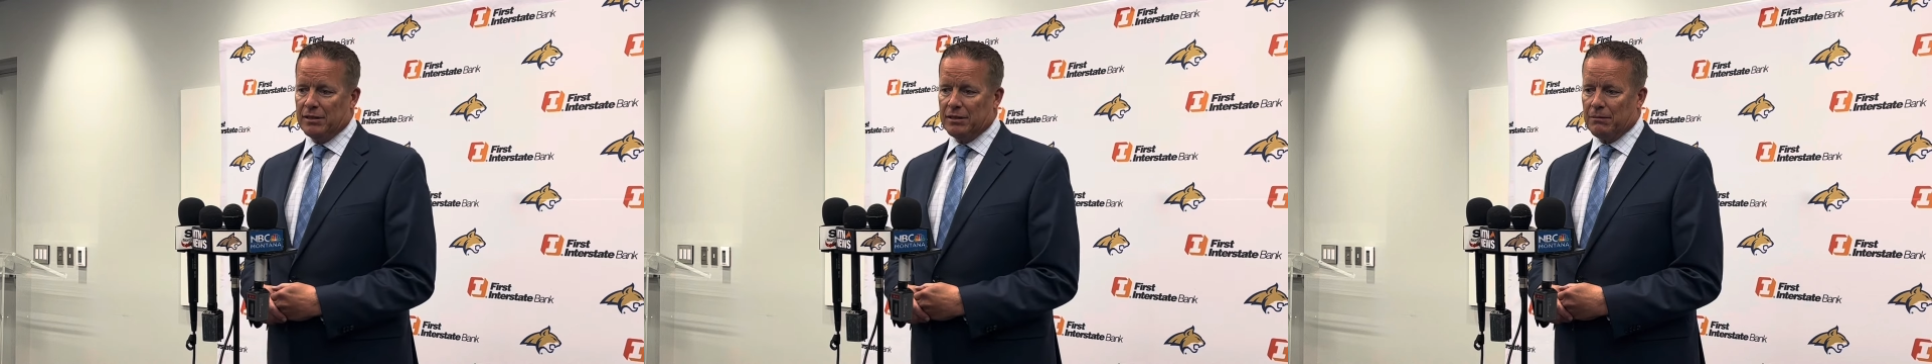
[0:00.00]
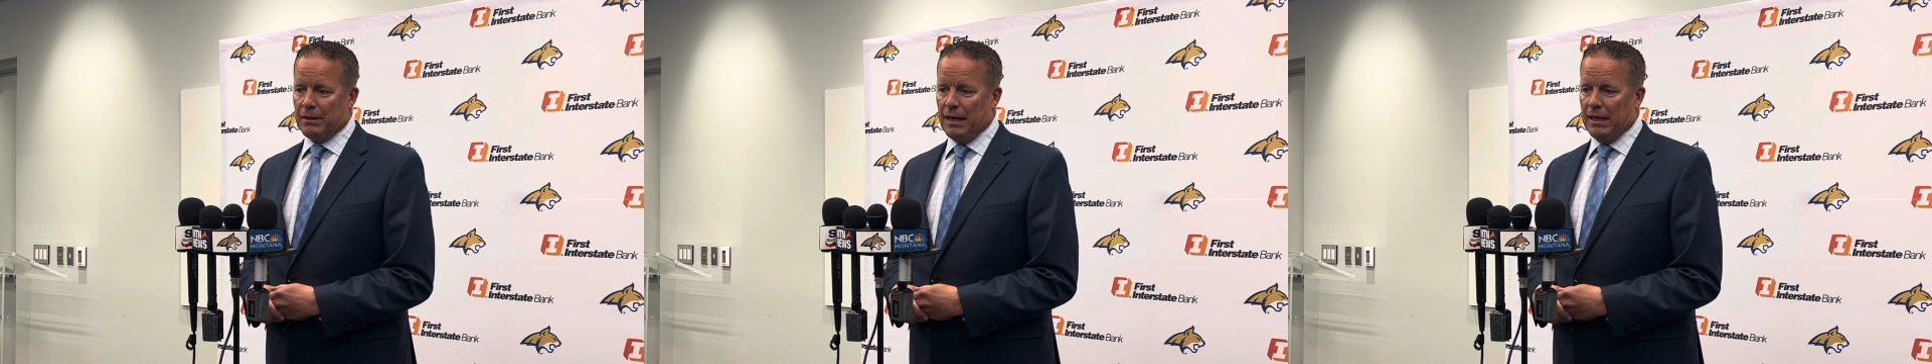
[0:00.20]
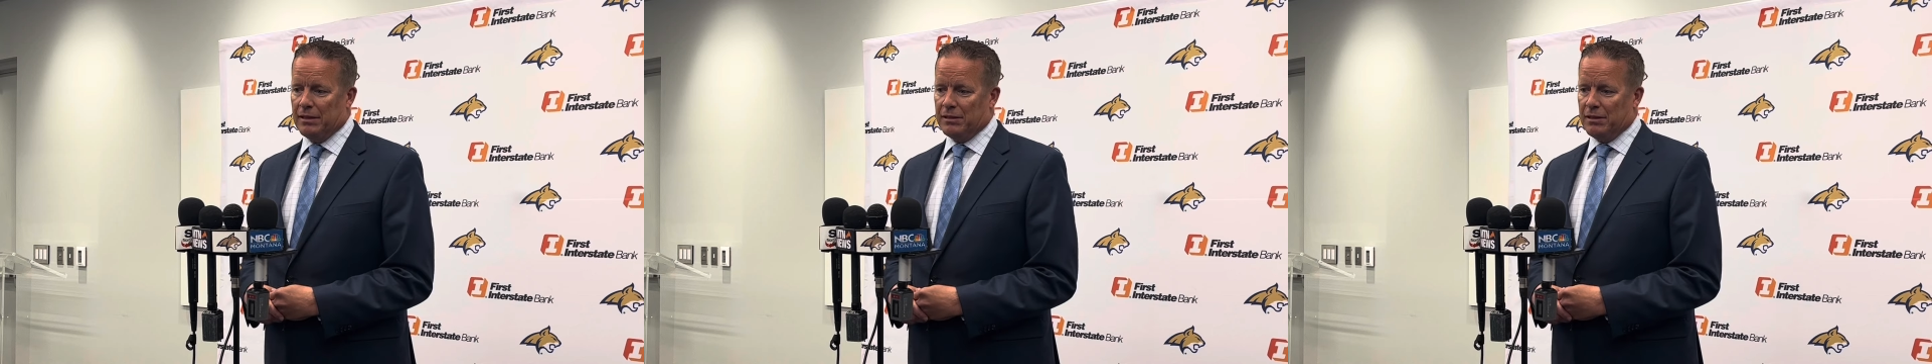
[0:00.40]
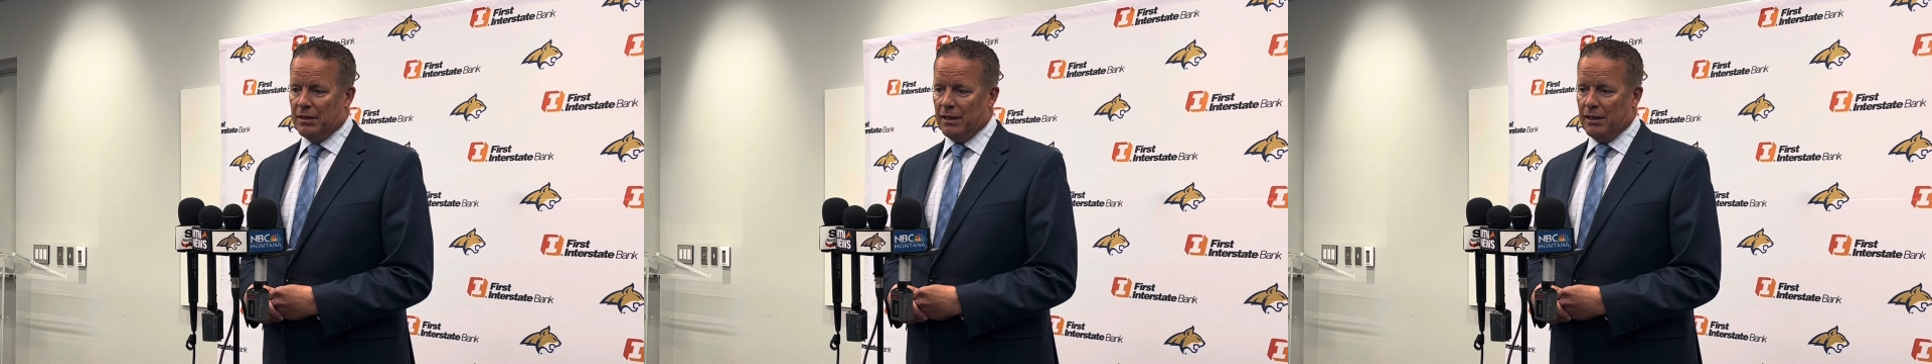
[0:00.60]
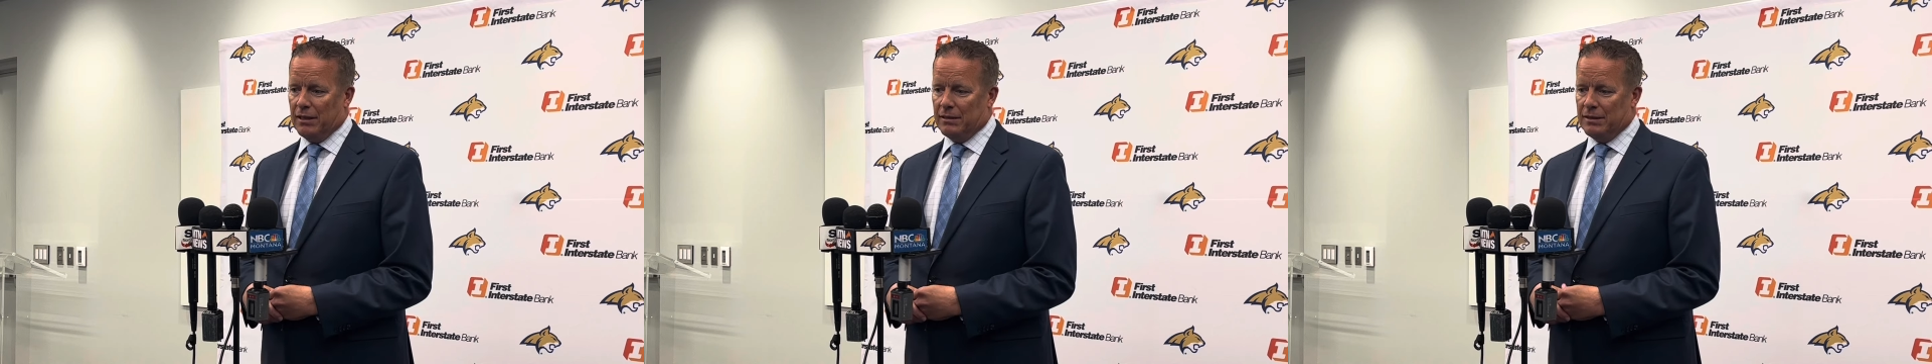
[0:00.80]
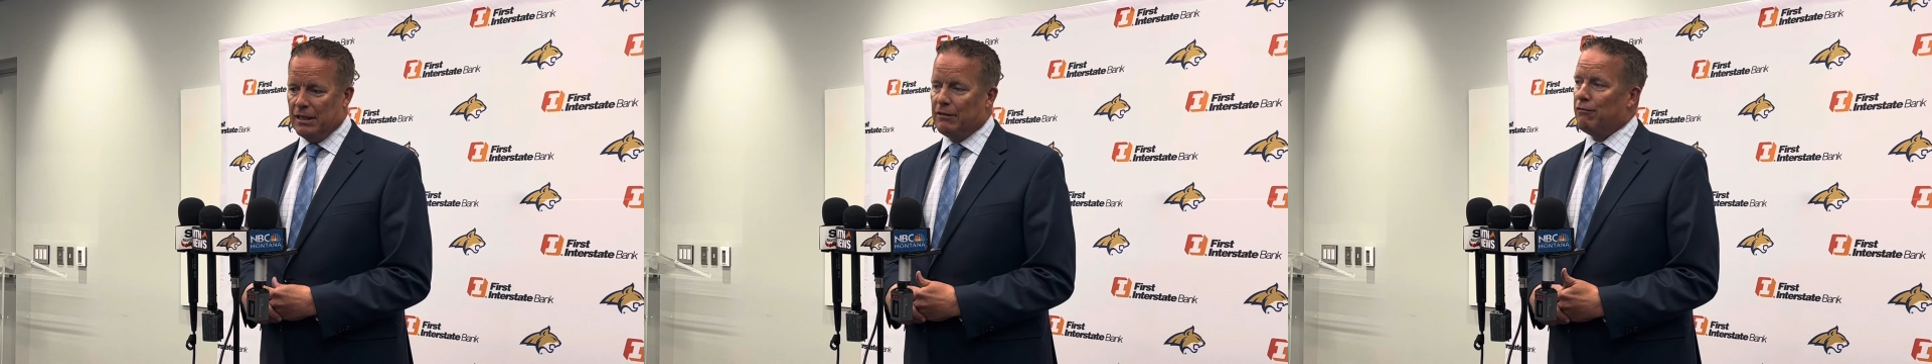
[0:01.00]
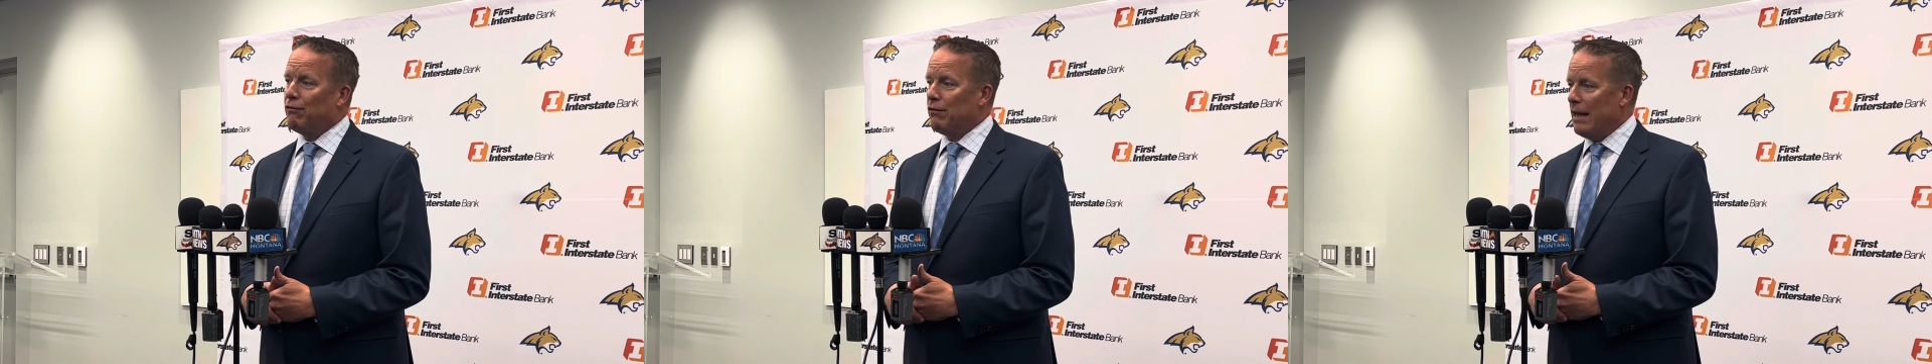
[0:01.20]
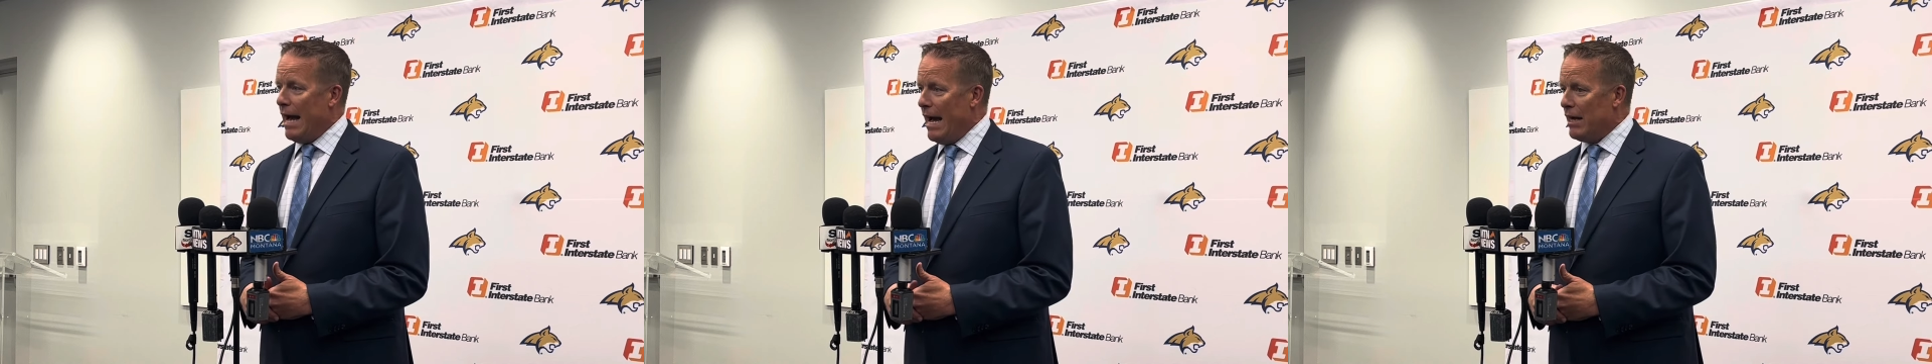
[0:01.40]
Some guys uh, did
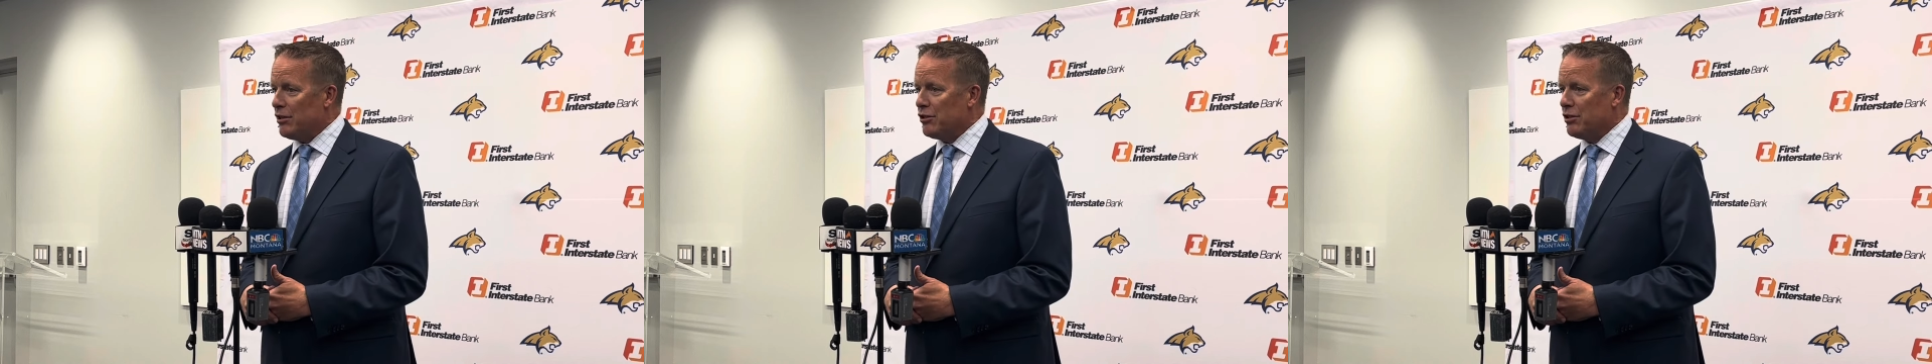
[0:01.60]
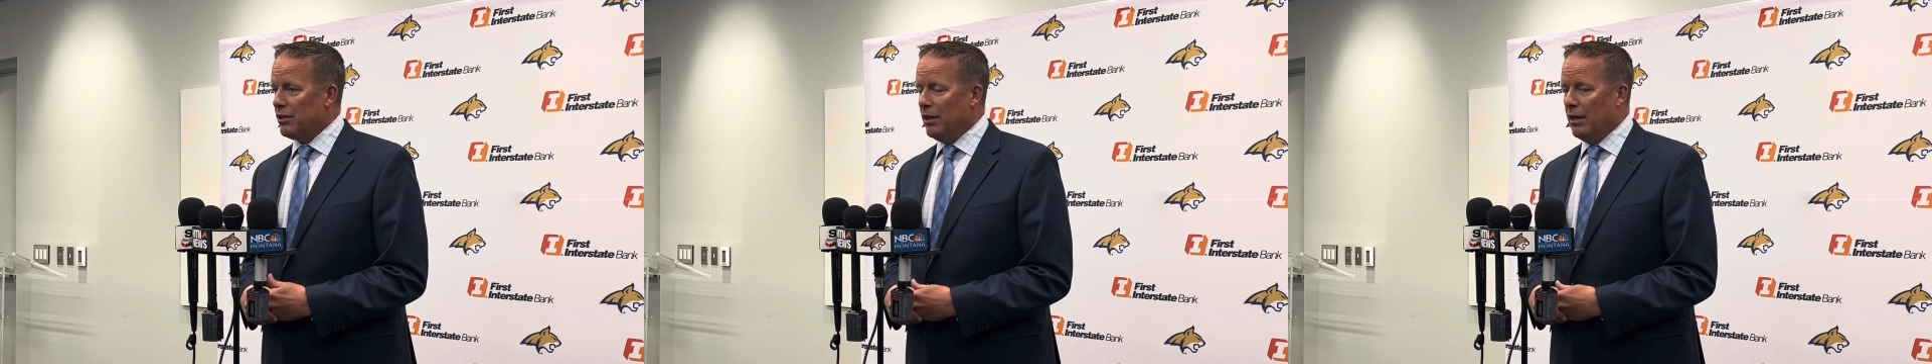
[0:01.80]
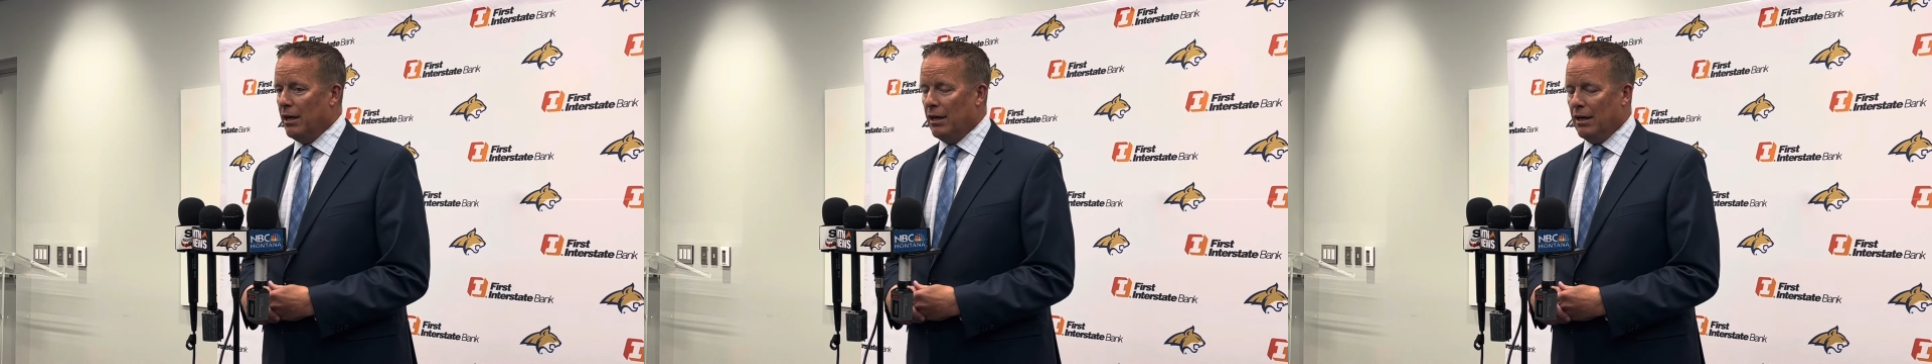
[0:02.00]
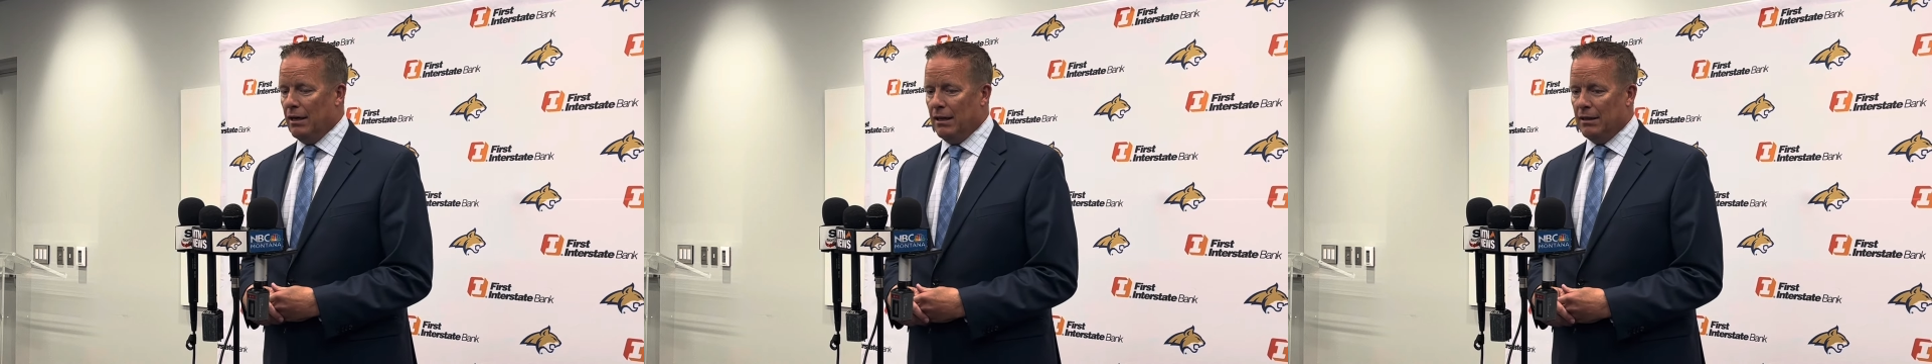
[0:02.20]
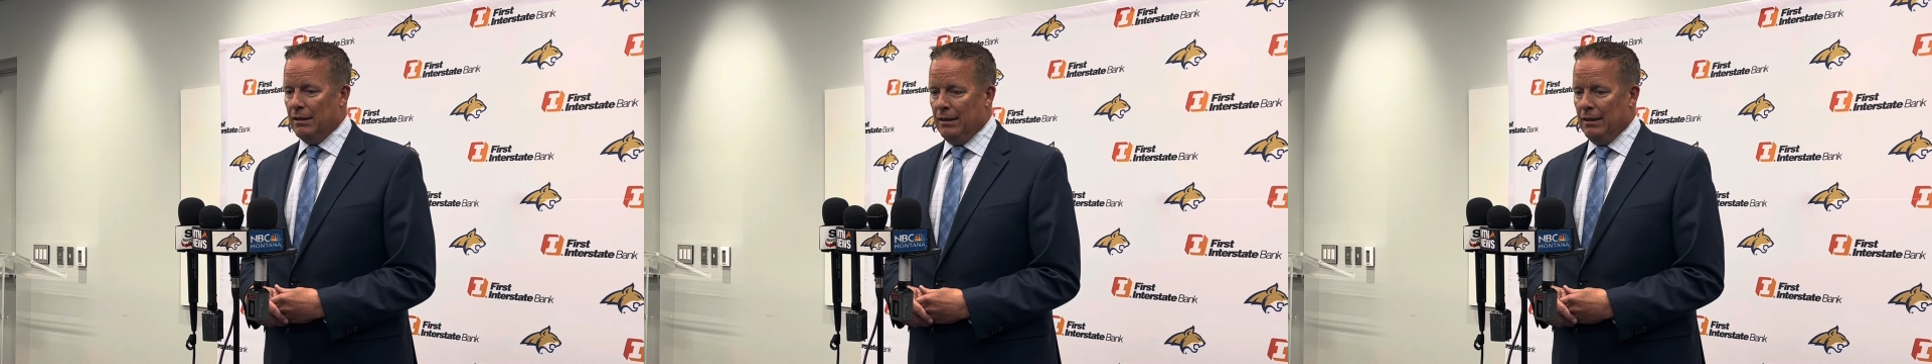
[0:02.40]
flash uh,